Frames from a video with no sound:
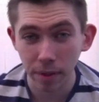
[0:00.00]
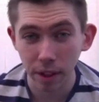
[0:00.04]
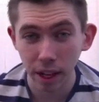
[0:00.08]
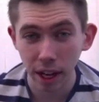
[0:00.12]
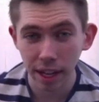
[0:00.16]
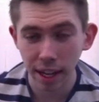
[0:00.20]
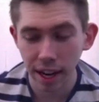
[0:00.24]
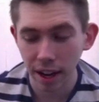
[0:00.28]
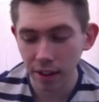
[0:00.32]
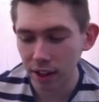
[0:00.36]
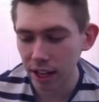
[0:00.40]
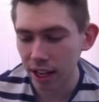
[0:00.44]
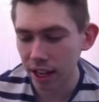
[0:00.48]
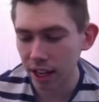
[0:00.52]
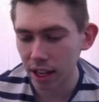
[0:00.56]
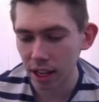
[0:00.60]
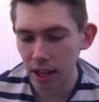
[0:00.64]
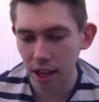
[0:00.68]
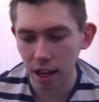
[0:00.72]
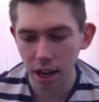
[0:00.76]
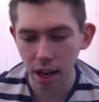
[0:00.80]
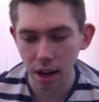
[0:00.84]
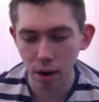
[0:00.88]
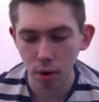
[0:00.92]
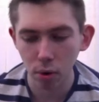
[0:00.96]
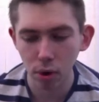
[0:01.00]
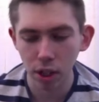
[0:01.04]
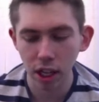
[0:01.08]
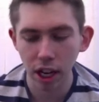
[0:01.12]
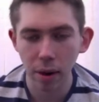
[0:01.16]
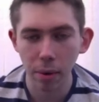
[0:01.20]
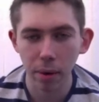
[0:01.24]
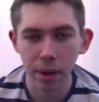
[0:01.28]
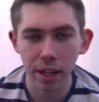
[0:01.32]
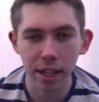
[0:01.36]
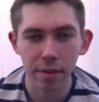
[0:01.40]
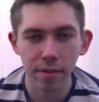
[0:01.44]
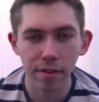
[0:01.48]
And now the audio
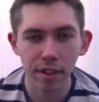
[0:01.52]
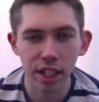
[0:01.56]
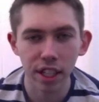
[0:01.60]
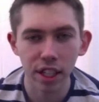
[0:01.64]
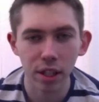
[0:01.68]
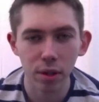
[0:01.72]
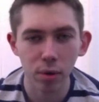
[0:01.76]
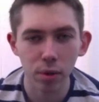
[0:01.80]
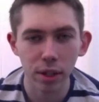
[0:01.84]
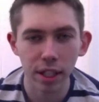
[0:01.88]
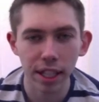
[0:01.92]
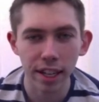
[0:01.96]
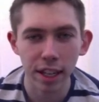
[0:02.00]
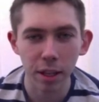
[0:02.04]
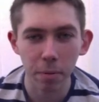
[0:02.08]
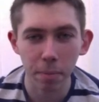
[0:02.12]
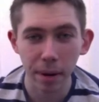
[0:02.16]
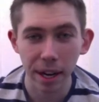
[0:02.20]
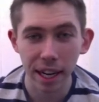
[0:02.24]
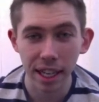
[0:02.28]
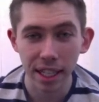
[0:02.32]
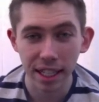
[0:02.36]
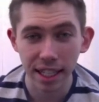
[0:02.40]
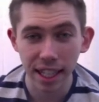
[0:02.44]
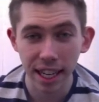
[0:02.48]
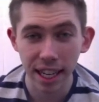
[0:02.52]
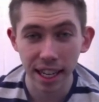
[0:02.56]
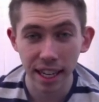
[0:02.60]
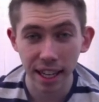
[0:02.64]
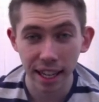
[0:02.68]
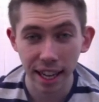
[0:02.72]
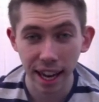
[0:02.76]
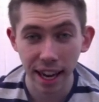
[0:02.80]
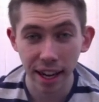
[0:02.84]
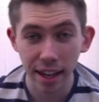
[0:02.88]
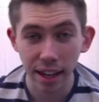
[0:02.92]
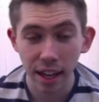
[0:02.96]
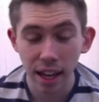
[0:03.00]
and visuals seem to be in sync
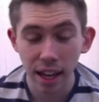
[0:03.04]
again.